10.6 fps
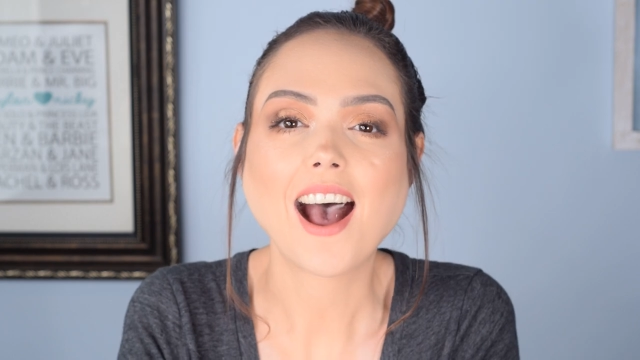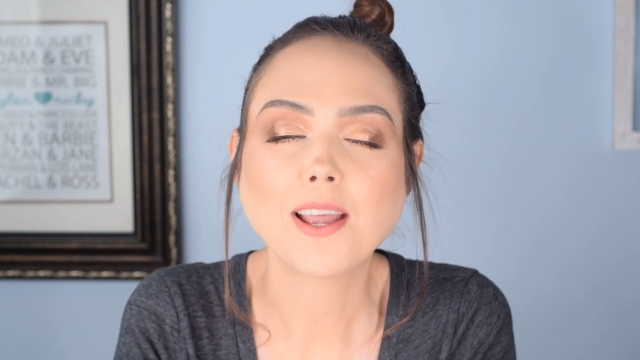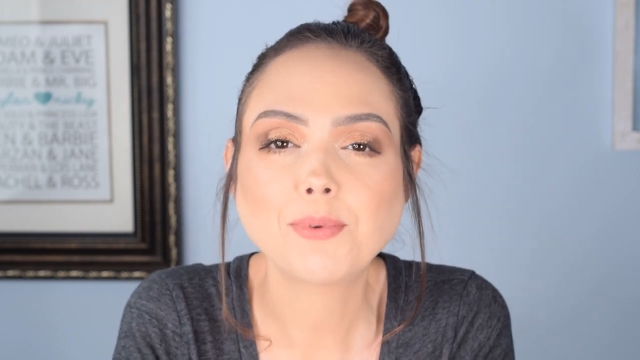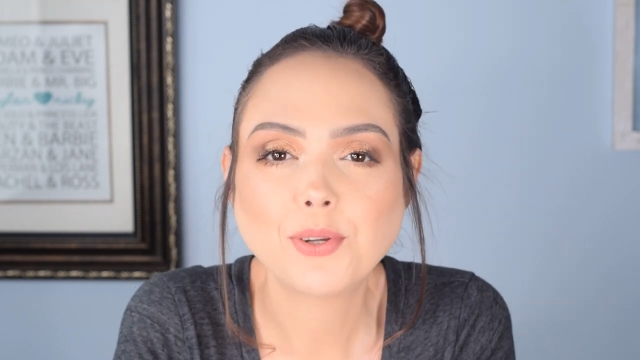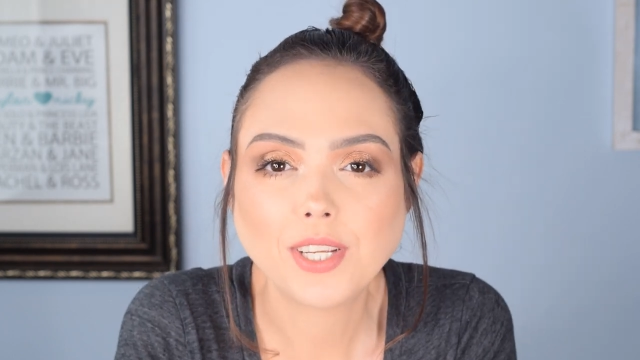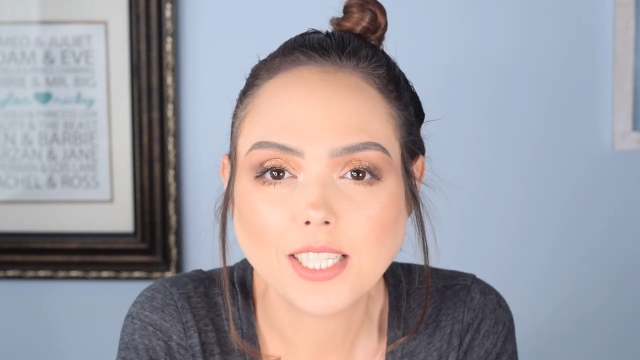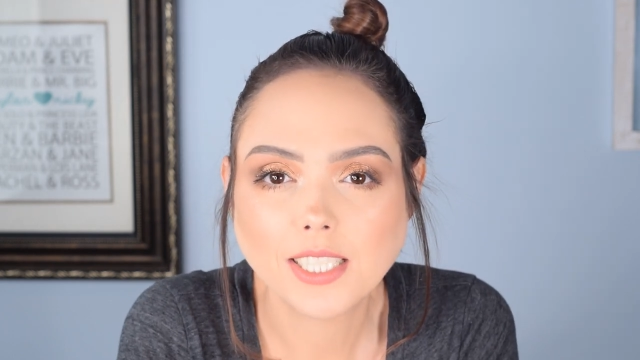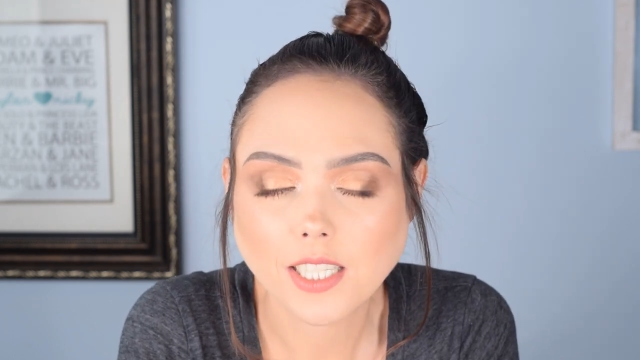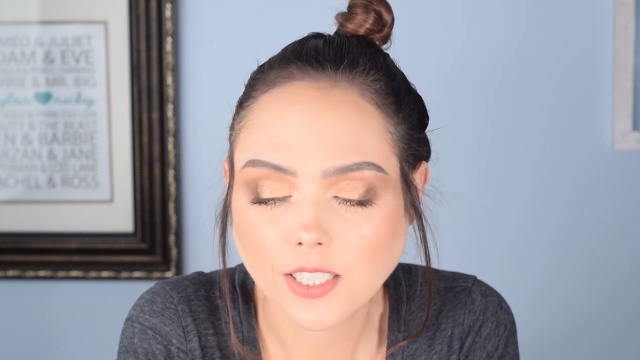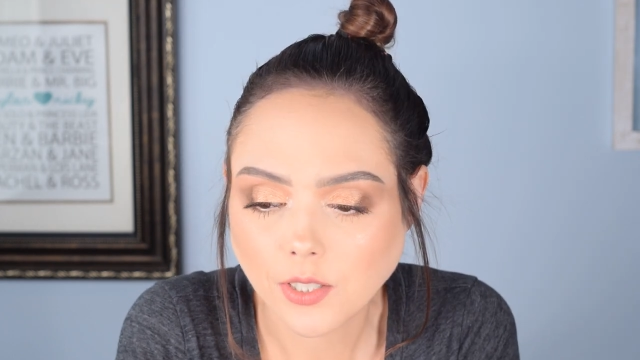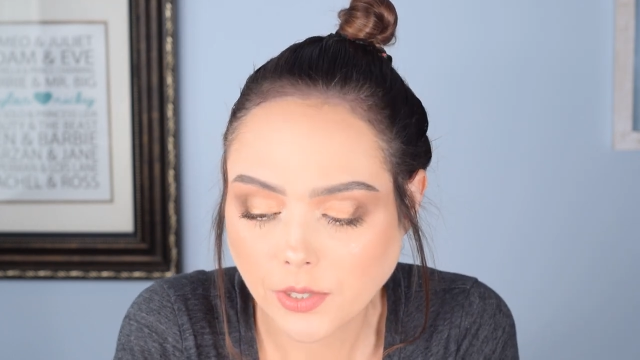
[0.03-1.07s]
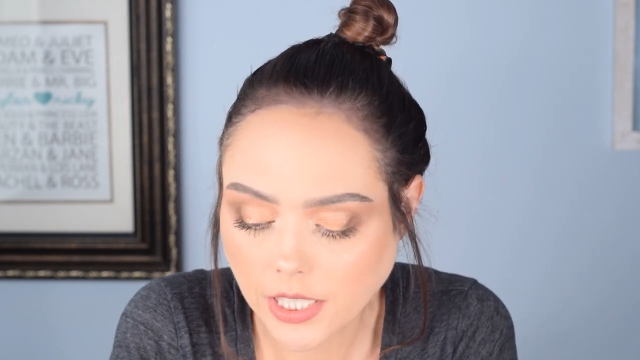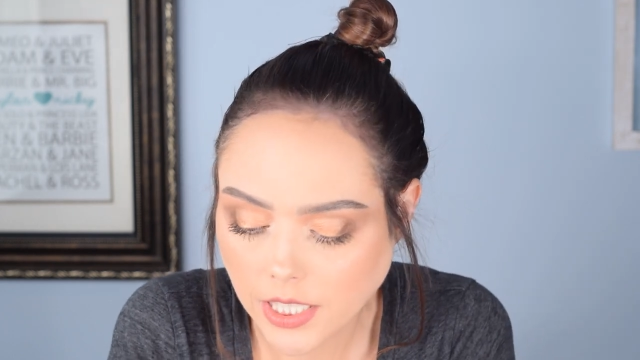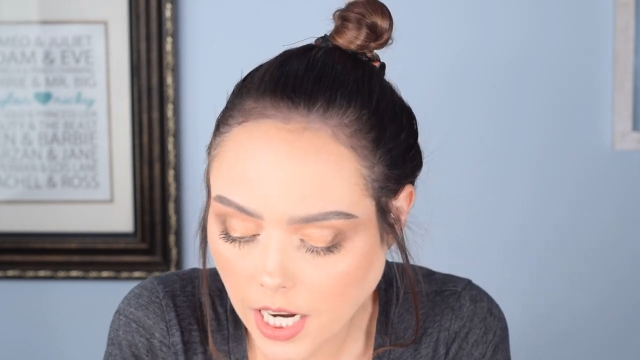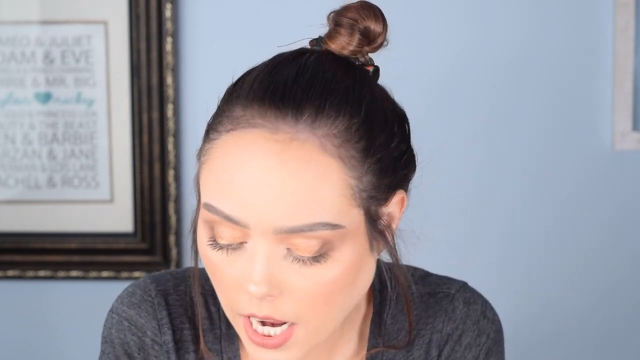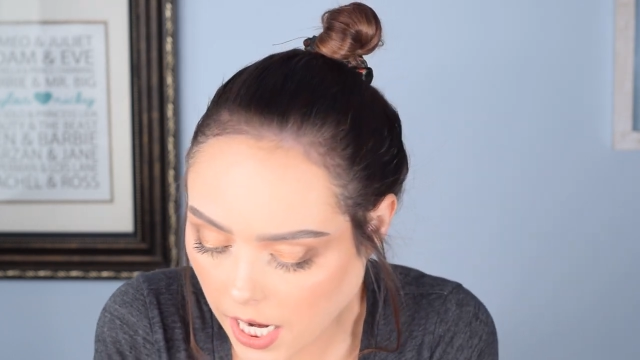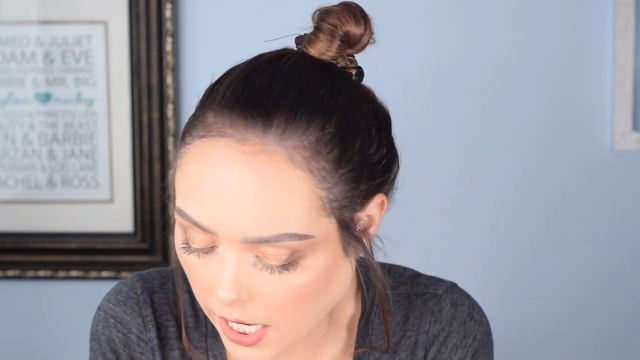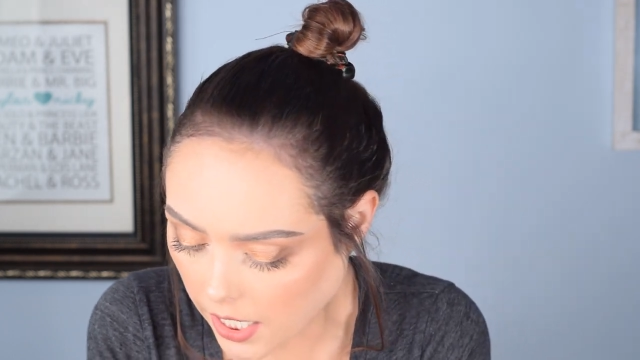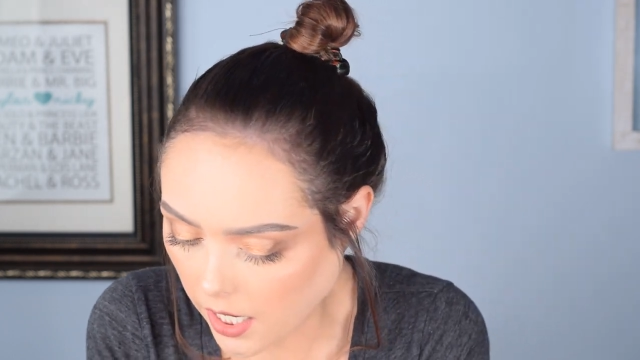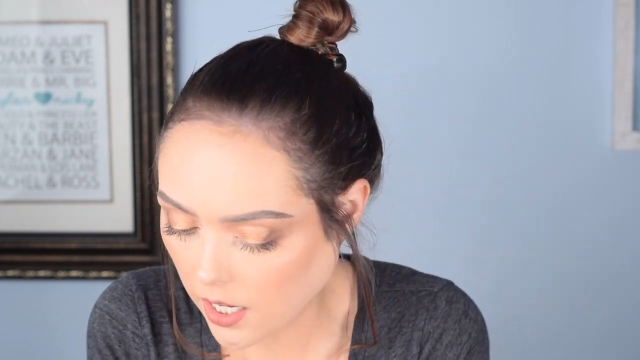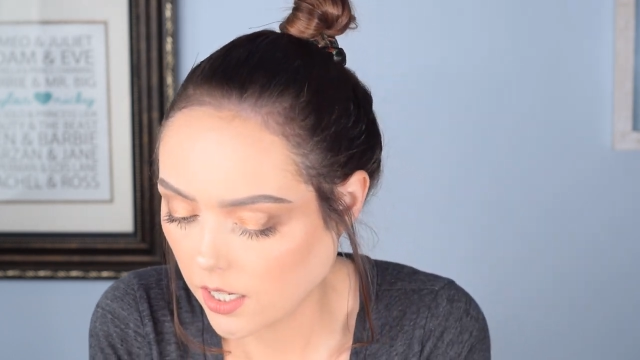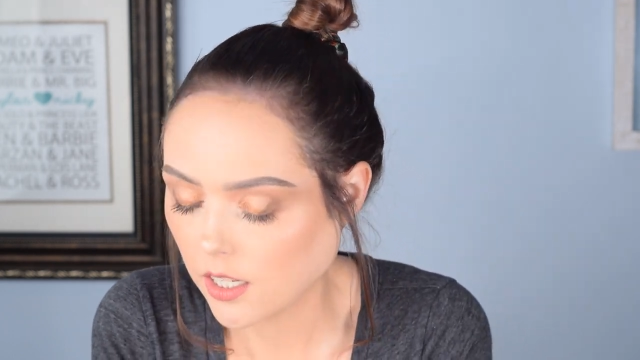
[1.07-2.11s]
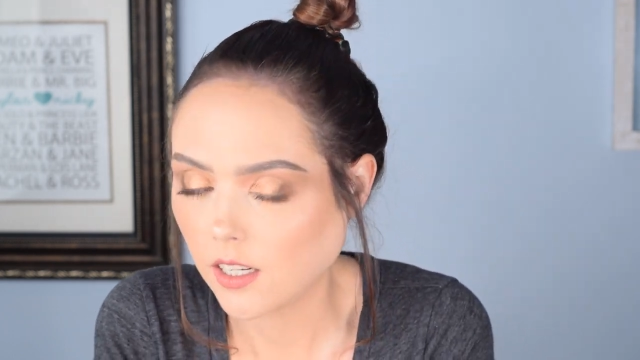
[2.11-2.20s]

Hi beauties! So today,